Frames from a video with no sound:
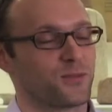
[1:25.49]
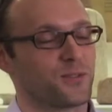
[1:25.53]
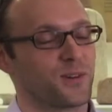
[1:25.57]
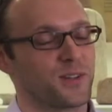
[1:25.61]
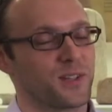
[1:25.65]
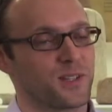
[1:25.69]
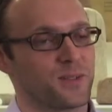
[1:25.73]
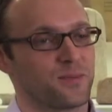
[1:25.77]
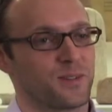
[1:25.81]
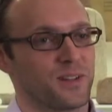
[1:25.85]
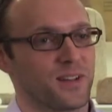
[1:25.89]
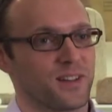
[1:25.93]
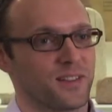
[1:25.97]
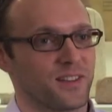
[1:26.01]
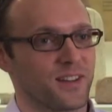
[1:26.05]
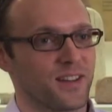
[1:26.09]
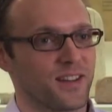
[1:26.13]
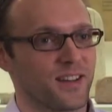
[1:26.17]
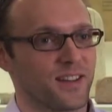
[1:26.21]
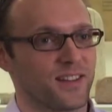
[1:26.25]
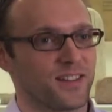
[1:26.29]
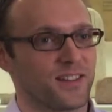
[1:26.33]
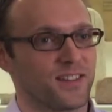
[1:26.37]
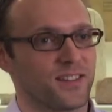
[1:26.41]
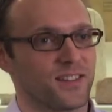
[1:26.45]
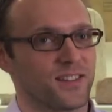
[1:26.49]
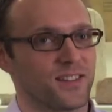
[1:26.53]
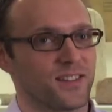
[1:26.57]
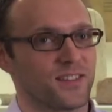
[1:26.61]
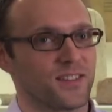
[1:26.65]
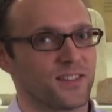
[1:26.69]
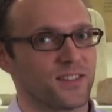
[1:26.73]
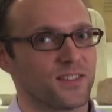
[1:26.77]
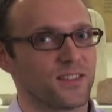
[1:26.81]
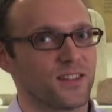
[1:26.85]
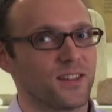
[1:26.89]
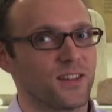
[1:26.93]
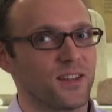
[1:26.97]
funny about that
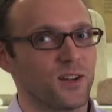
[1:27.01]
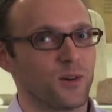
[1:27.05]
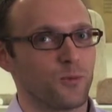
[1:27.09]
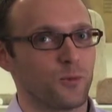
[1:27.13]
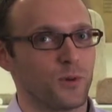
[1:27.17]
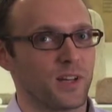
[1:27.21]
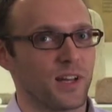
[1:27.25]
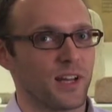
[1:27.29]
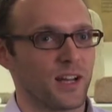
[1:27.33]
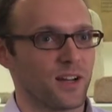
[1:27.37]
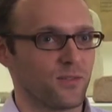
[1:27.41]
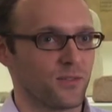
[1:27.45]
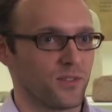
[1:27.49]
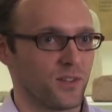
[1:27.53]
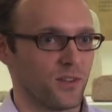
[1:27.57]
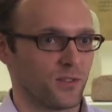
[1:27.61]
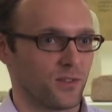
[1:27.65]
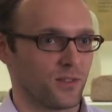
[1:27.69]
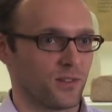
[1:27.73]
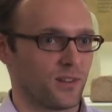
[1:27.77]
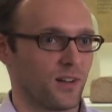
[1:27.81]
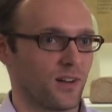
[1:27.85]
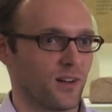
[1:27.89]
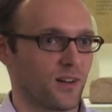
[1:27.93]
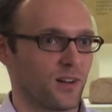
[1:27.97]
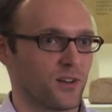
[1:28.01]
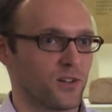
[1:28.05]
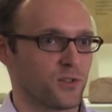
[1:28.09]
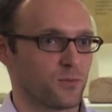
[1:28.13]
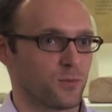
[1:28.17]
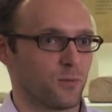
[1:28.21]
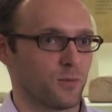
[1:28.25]
is we have these large,